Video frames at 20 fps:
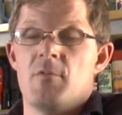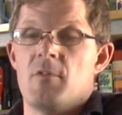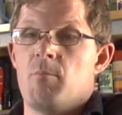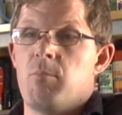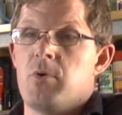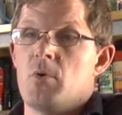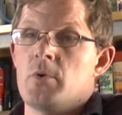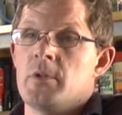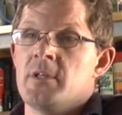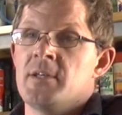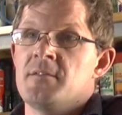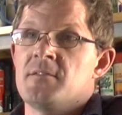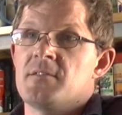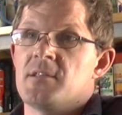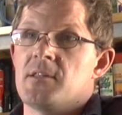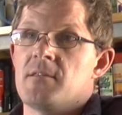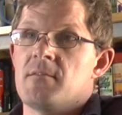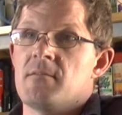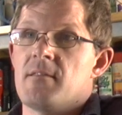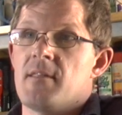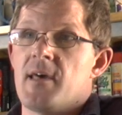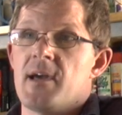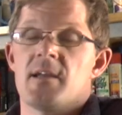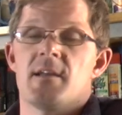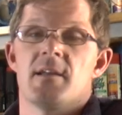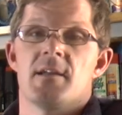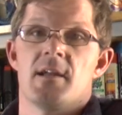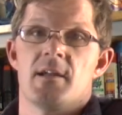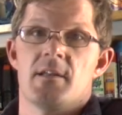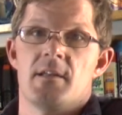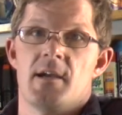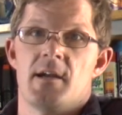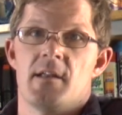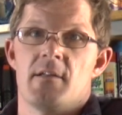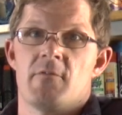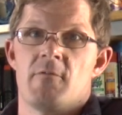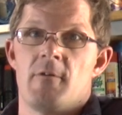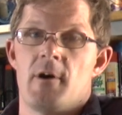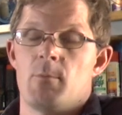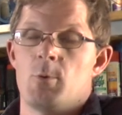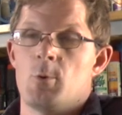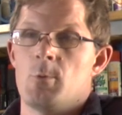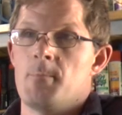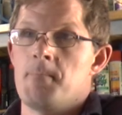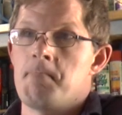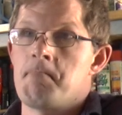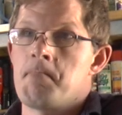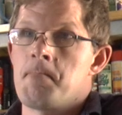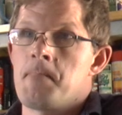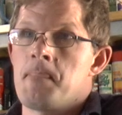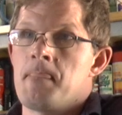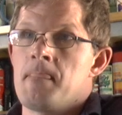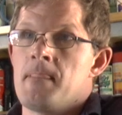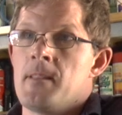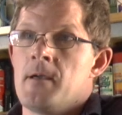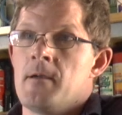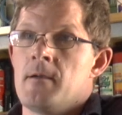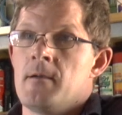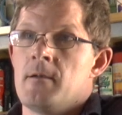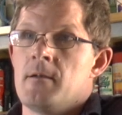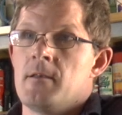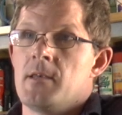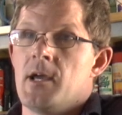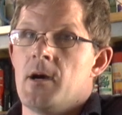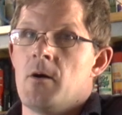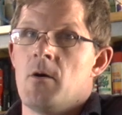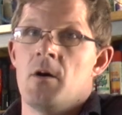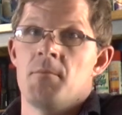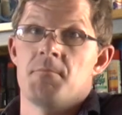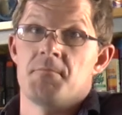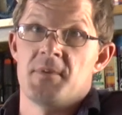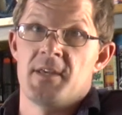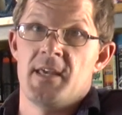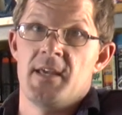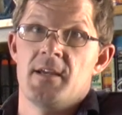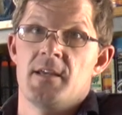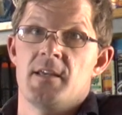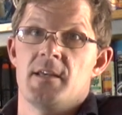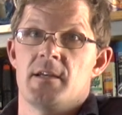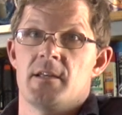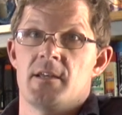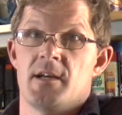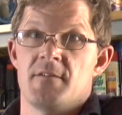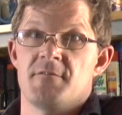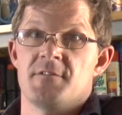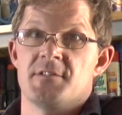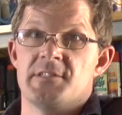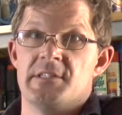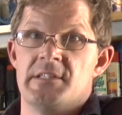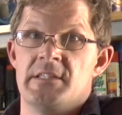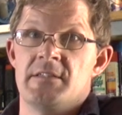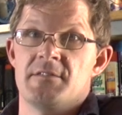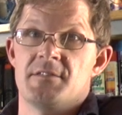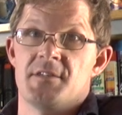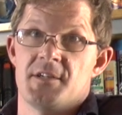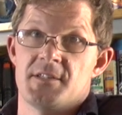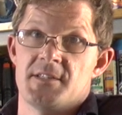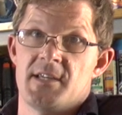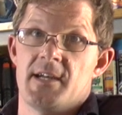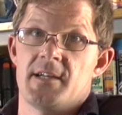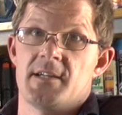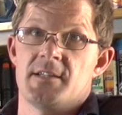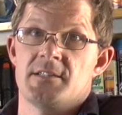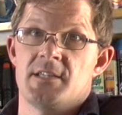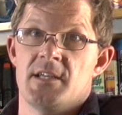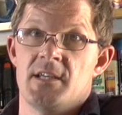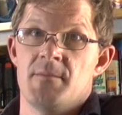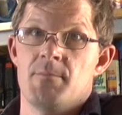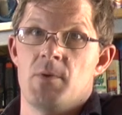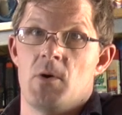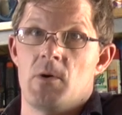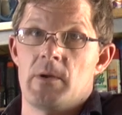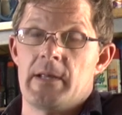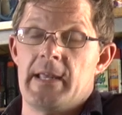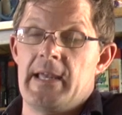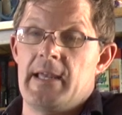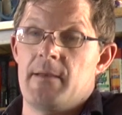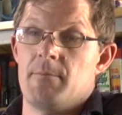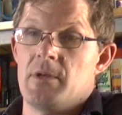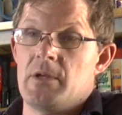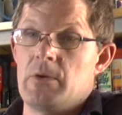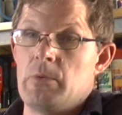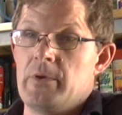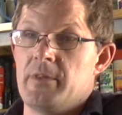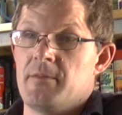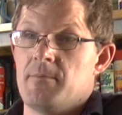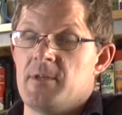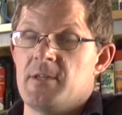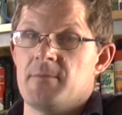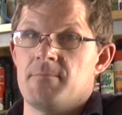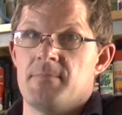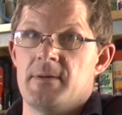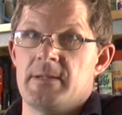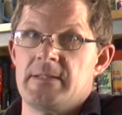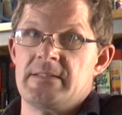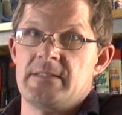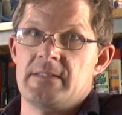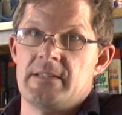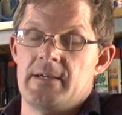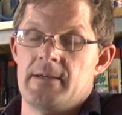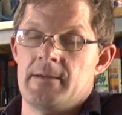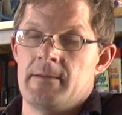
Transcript: pulleys, and that can get you out of trouble. Now, I'm kinky enough as it is. I take a teapot camping with me, but